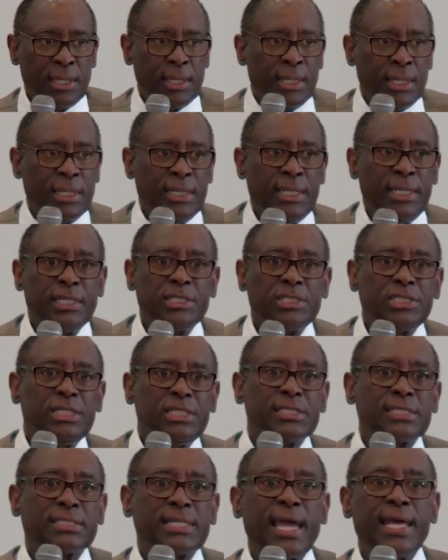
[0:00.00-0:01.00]
And here she's
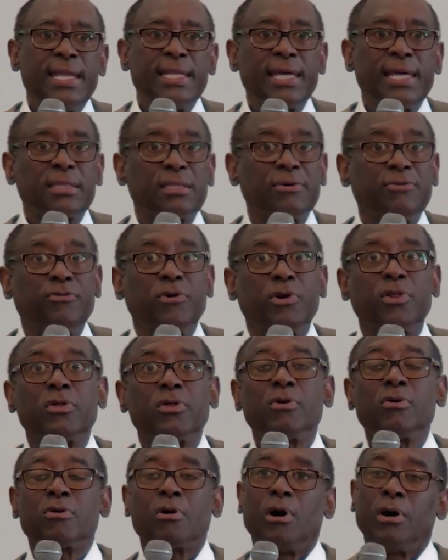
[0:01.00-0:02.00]
standing at the foot of the
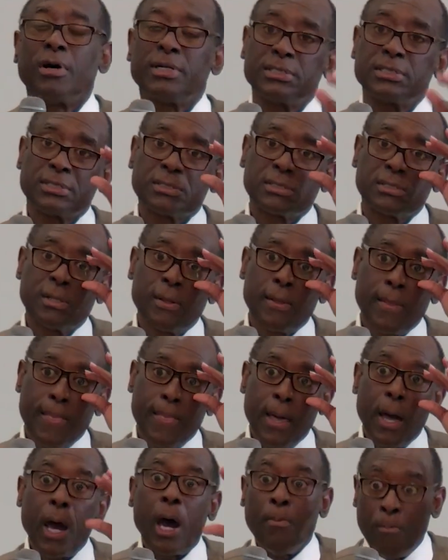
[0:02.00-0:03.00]
cross,
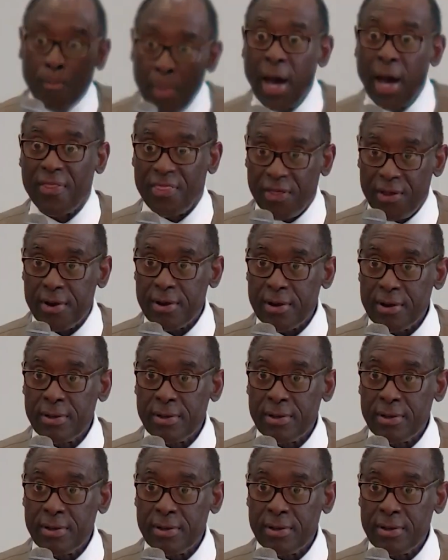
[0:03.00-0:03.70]
a mother,